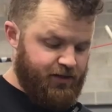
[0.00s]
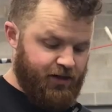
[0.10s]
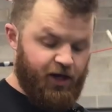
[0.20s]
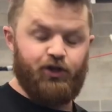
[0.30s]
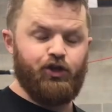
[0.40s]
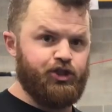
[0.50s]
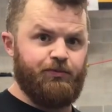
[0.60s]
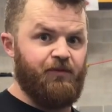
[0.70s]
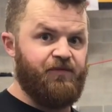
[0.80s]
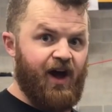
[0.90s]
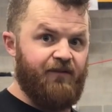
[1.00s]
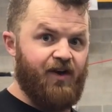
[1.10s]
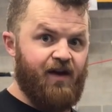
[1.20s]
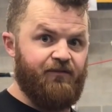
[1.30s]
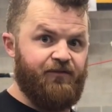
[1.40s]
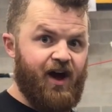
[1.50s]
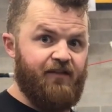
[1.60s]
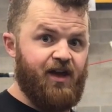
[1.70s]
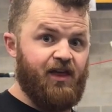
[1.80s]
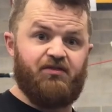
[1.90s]
I used to be 5'5" and
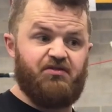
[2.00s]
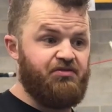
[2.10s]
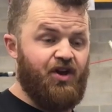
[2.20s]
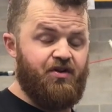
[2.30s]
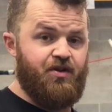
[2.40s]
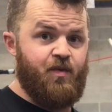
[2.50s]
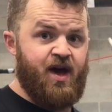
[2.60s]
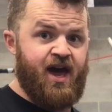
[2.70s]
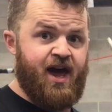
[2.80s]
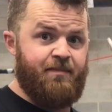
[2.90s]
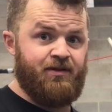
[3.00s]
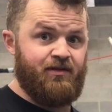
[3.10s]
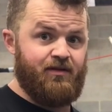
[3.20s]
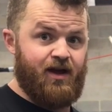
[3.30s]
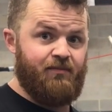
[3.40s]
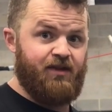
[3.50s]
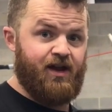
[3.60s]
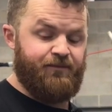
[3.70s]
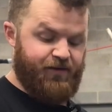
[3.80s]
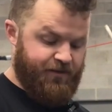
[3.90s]
5'8". Don't know what happened. I'm down
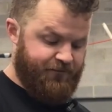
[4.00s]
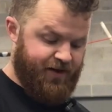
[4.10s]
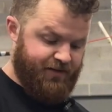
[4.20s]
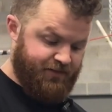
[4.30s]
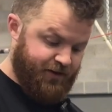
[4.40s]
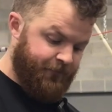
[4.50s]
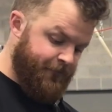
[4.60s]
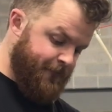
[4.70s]
at 5'5" now.